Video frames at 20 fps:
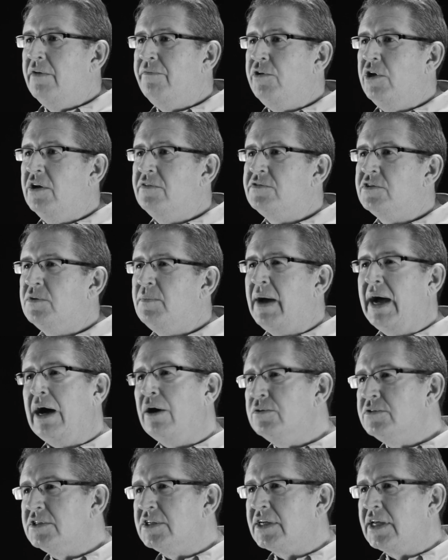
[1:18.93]
If you have some
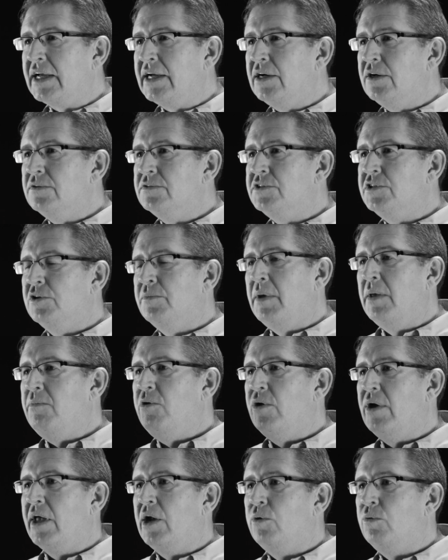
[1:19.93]
house accounts,
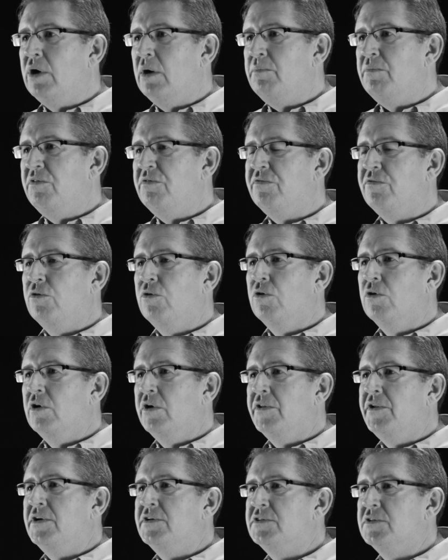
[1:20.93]
maybe you had a rep
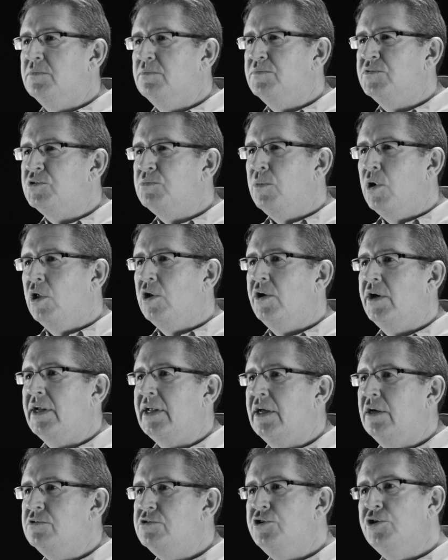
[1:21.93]
before, or there's some
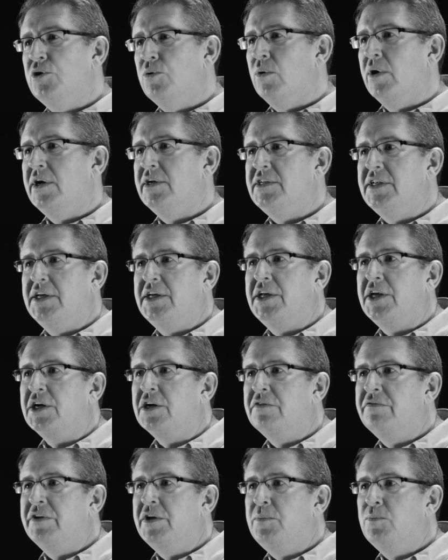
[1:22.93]
smaller accounts you don't want to take
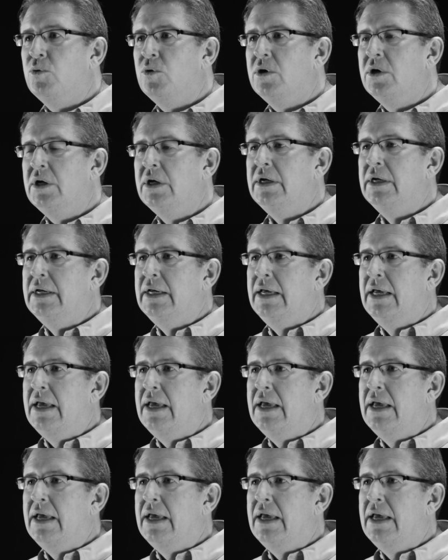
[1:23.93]
care of anymore,